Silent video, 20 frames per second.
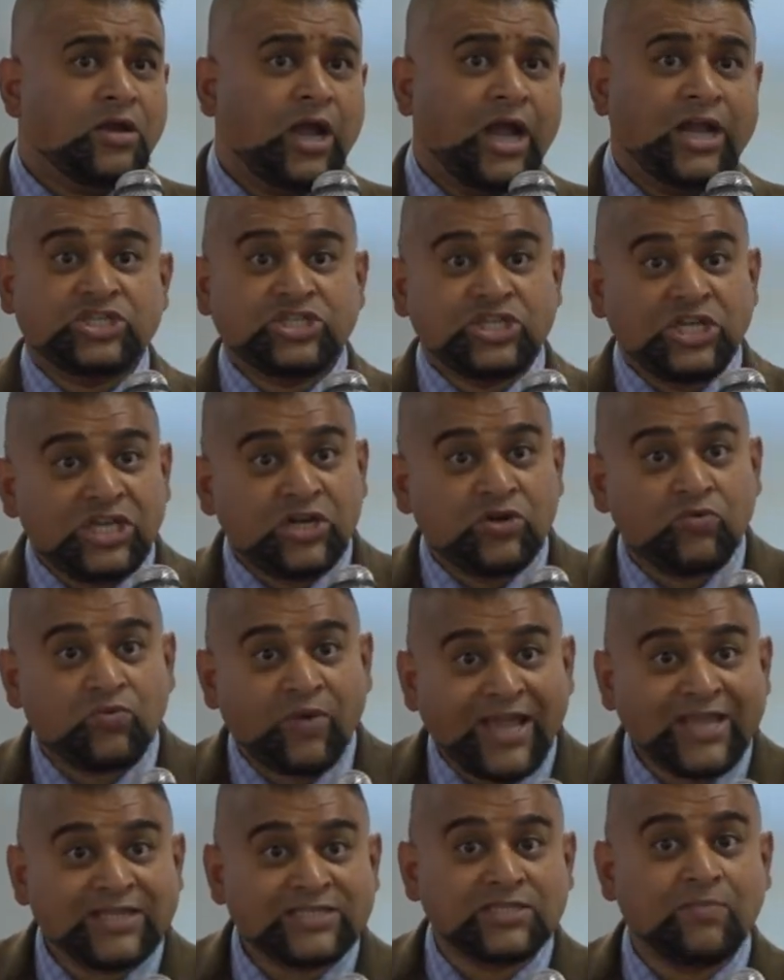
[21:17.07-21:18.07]
And she didn't
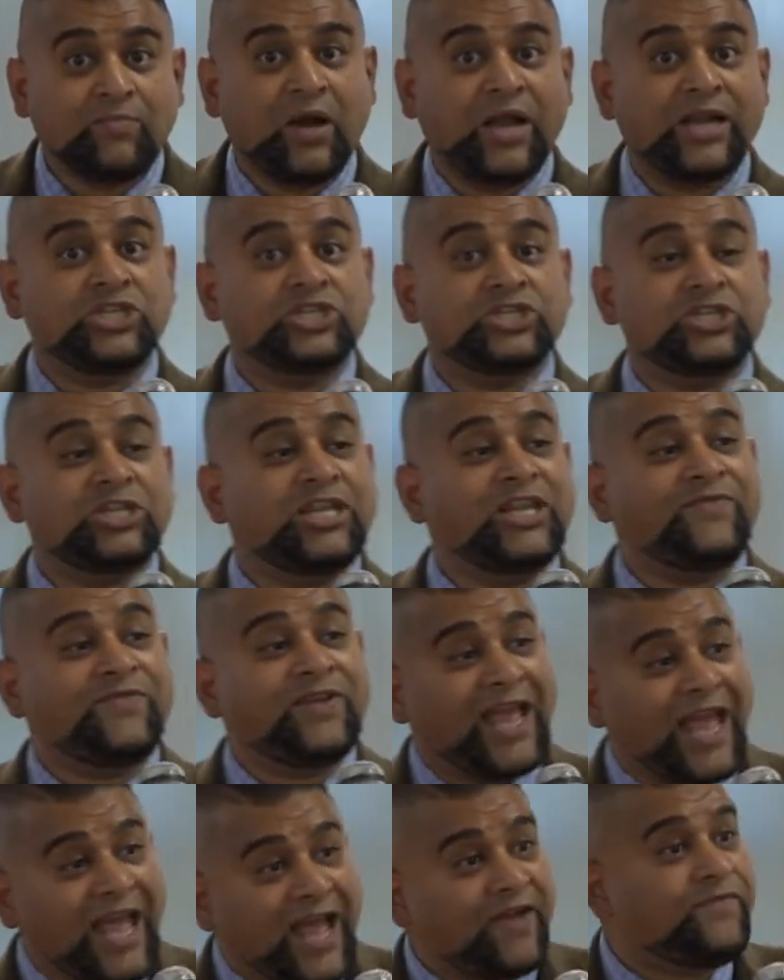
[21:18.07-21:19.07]
raise the money. She didn't even
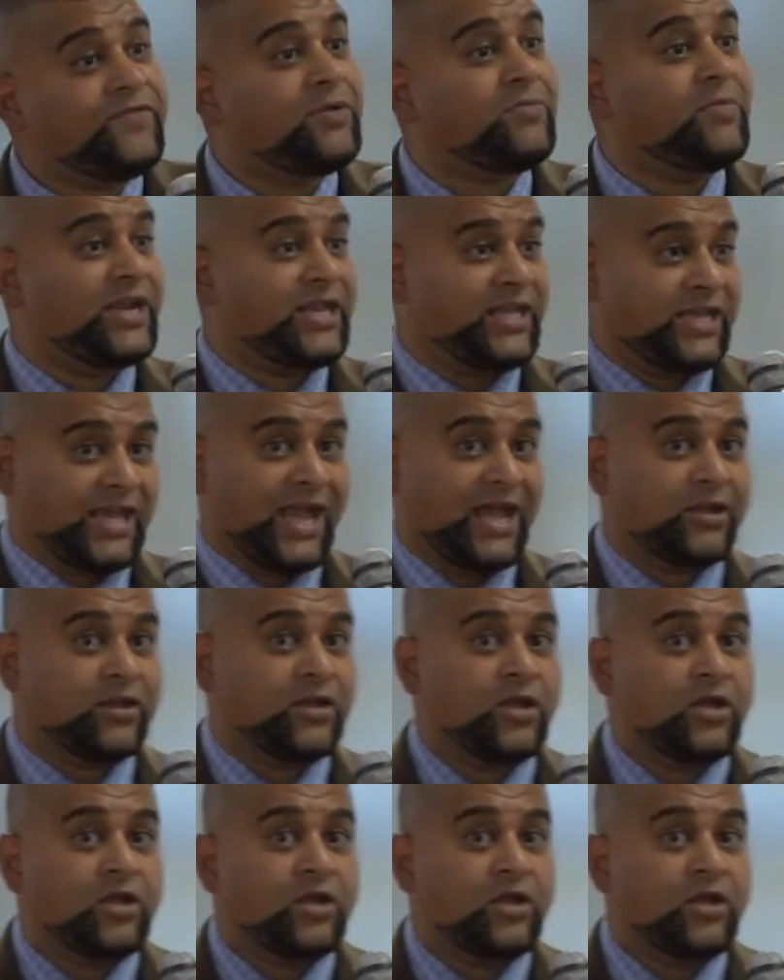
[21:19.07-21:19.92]
have the money yet.